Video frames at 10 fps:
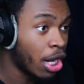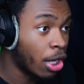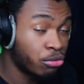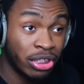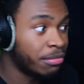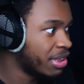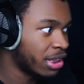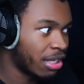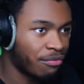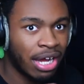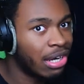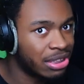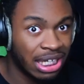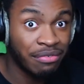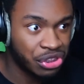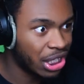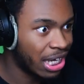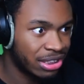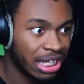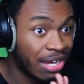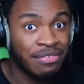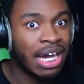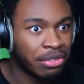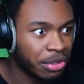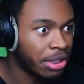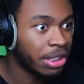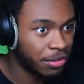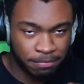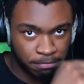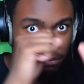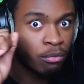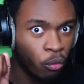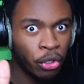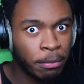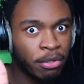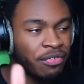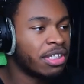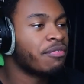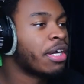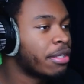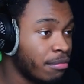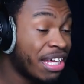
Um, trust me, it's not a virus. I've checked, I've downloaded it. It's working perfectly fine.